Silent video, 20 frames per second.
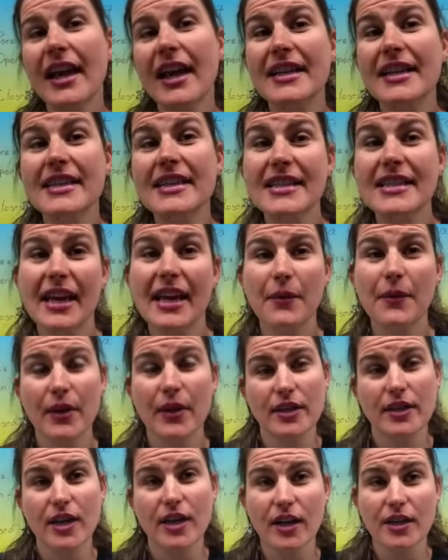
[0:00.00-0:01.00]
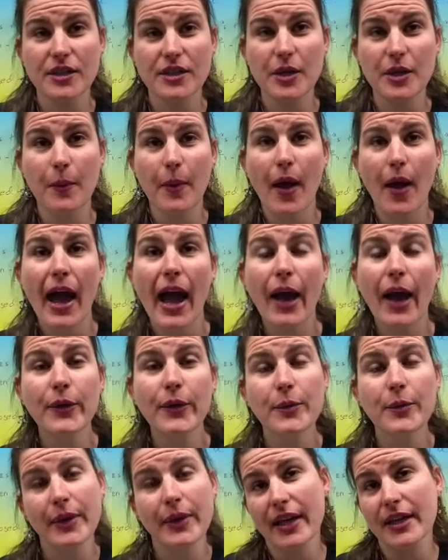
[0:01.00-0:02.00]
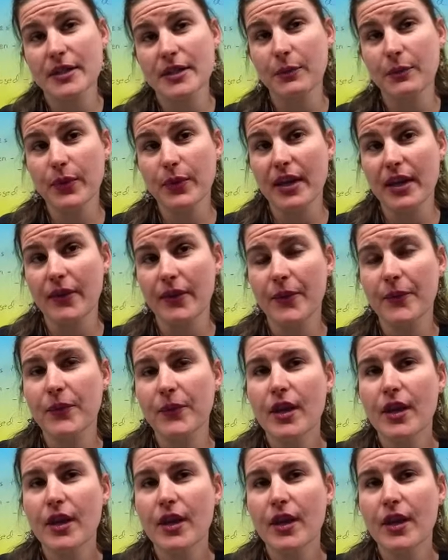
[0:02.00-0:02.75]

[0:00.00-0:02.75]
and today I want to talk to you about how do plants breathe.